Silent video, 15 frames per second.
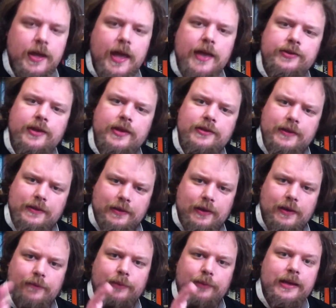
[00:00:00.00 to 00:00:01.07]
yes, that's it
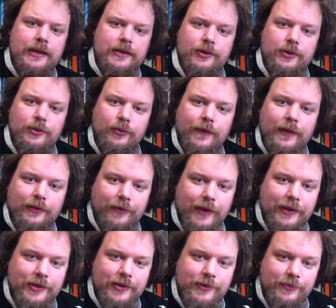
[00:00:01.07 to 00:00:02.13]
please do feel
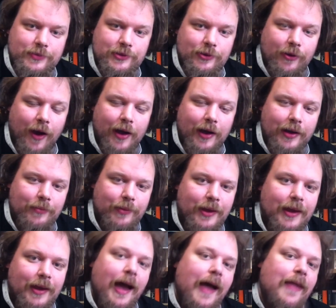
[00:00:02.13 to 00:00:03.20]
free to subscribe
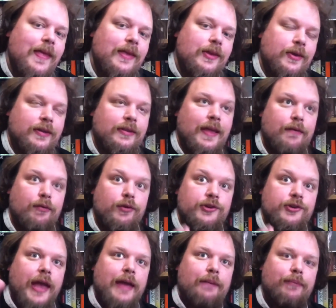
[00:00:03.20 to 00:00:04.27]
and then you can never
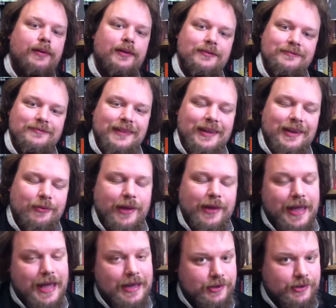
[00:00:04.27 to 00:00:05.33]
escape
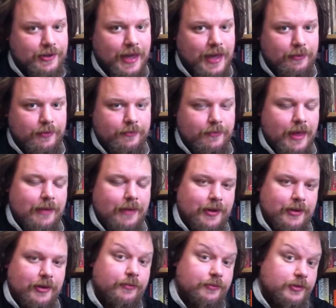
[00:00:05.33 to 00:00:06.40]
well you can escape uh, you
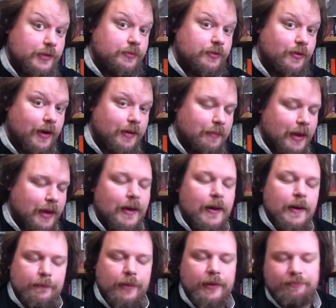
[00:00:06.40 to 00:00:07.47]
can unsubscribe
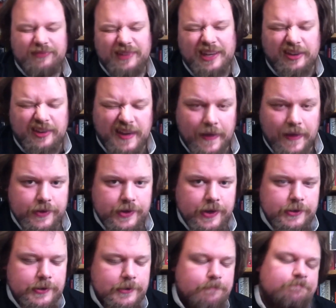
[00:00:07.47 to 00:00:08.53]
but you know you get the
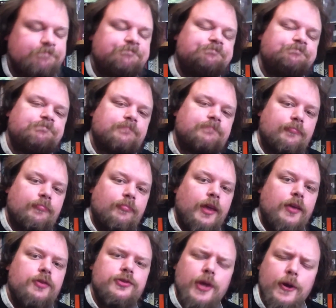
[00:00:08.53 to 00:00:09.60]
gist
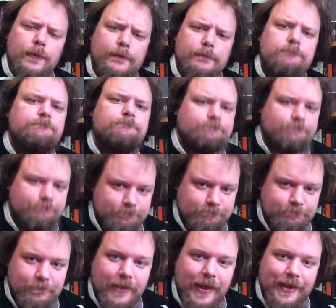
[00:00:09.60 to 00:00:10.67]
so
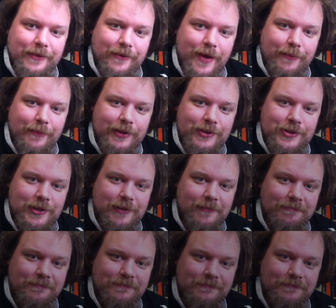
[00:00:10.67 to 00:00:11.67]
thank you very much